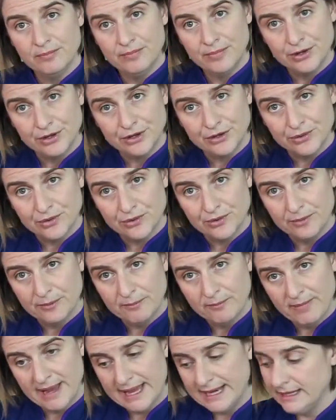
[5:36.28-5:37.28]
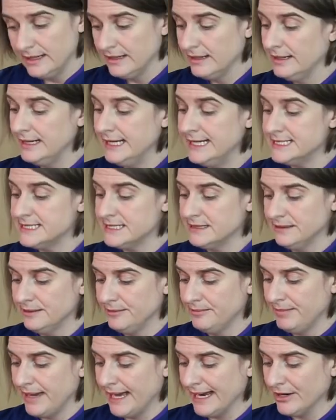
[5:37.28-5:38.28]
Put your pen lid
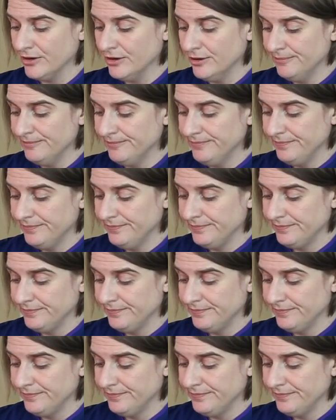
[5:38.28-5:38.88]
back on